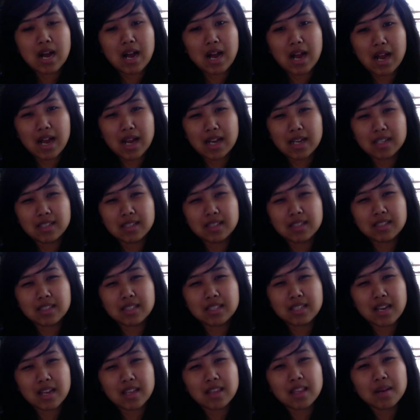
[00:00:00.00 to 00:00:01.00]
I'd
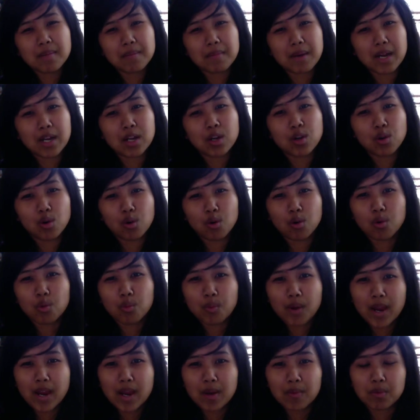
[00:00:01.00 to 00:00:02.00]
say that my goal
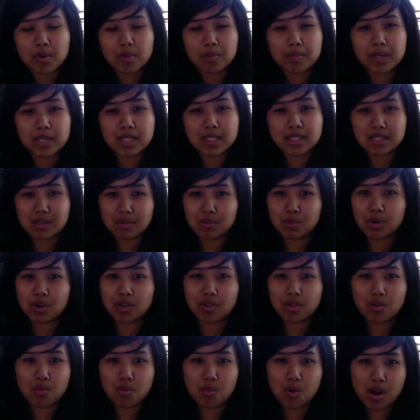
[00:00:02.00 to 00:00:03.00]
weight would be somewhere in
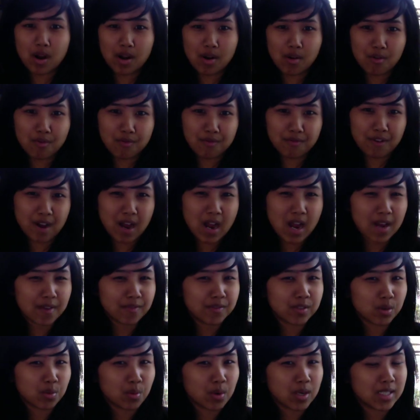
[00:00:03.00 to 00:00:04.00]
the
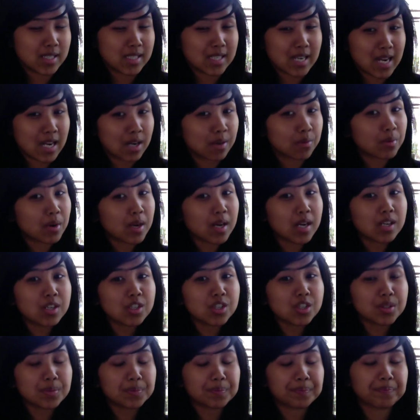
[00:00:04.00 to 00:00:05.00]
105 to 110
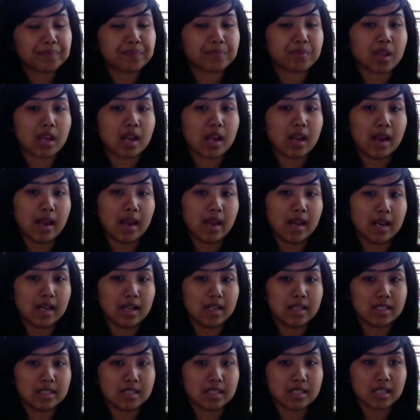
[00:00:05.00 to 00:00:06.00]
range,
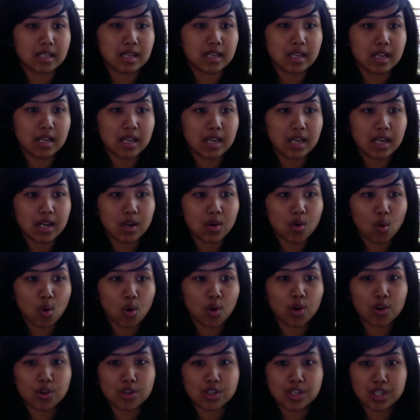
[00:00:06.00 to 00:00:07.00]
and in
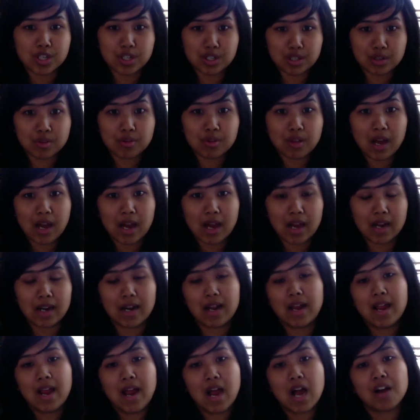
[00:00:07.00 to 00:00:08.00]
order to do that,
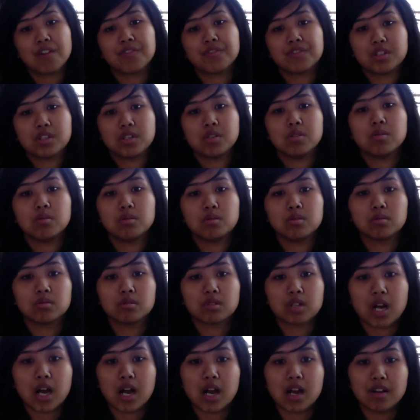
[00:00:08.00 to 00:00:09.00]
I have to
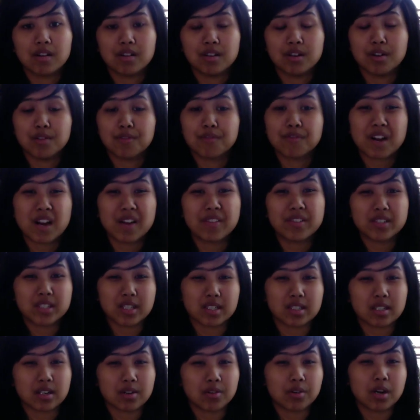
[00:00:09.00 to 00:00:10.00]
cut 500 to
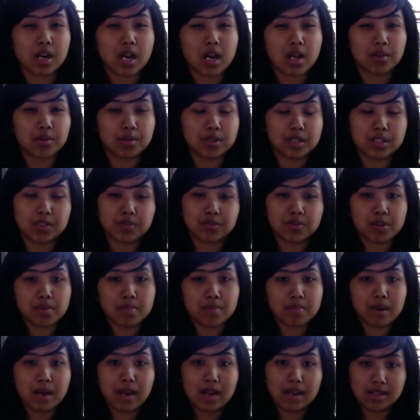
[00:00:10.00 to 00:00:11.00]
600 calories
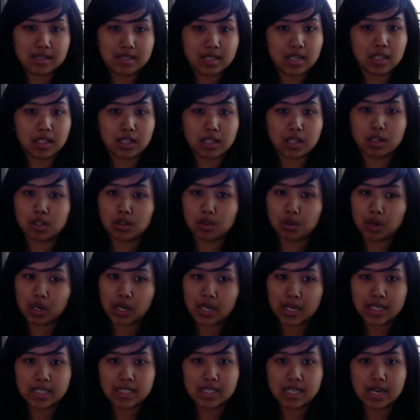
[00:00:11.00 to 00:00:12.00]
from my daily caloric
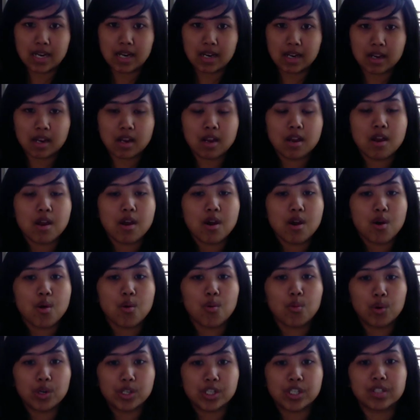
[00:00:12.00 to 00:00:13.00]
intake,
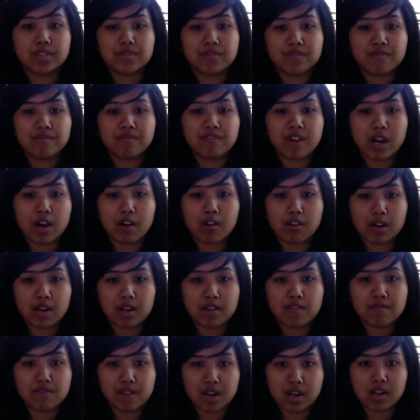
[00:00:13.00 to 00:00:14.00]
which is
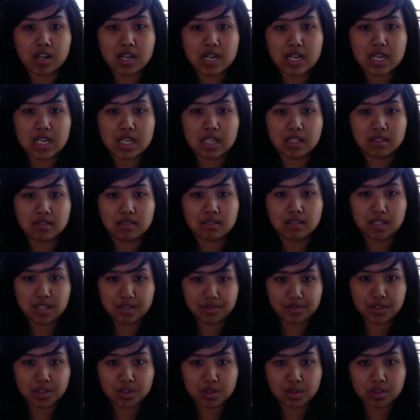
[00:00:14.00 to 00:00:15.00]
very, very
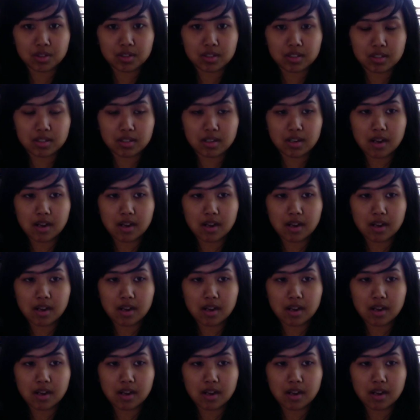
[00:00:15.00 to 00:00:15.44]
difficult.